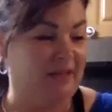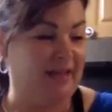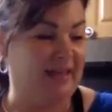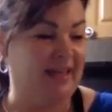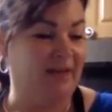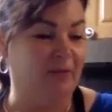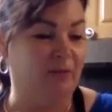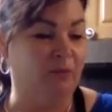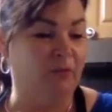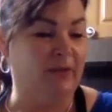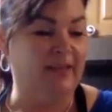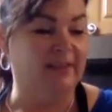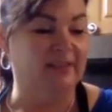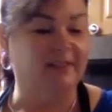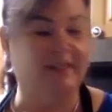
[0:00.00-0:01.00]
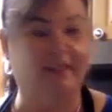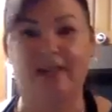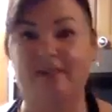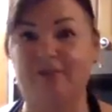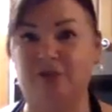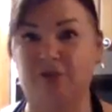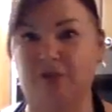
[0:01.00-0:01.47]
I can't wait to. I I
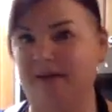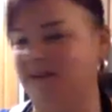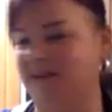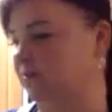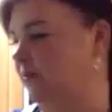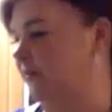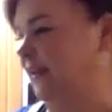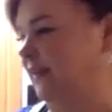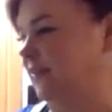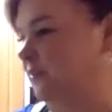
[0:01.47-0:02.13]
haven't tried this one yet,